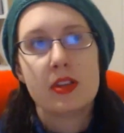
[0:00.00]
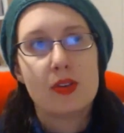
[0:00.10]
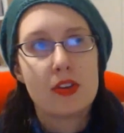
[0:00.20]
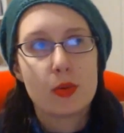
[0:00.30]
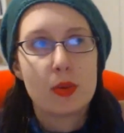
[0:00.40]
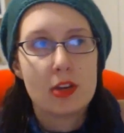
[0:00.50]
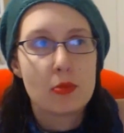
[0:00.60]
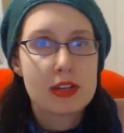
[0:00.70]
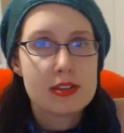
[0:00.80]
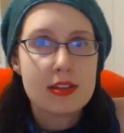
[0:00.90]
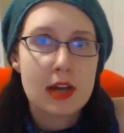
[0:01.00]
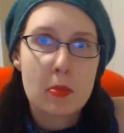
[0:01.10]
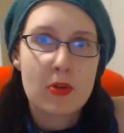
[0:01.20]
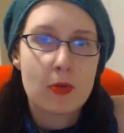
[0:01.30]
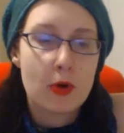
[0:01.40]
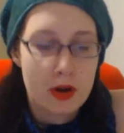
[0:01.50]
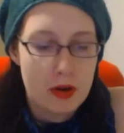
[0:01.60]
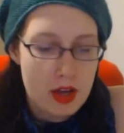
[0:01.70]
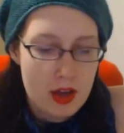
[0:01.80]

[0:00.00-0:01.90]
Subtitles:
You've never been able to do that before.